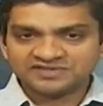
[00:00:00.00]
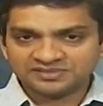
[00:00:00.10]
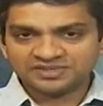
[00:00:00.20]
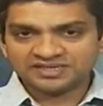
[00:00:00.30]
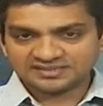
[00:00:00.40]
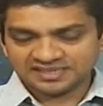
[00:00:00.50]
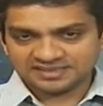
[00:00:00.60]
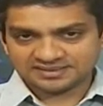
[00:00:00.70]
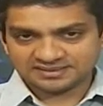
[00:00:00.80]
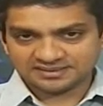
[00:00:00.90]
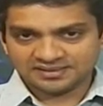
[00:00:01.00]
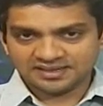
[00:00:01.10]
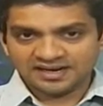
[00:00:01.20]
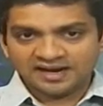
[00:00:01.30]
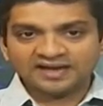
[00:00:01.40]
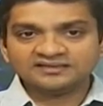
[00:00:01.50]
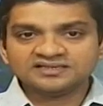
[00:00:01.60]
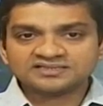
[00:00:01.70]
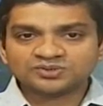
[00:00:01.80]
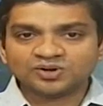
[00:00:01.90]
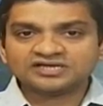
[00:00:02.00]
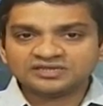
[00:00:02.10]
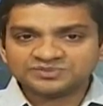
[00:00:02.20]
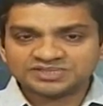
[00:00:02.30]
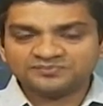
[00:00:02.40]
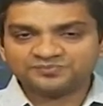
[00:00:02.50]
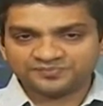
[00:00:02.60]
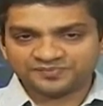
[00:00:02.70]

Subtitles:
million tonnes, and this quantum jump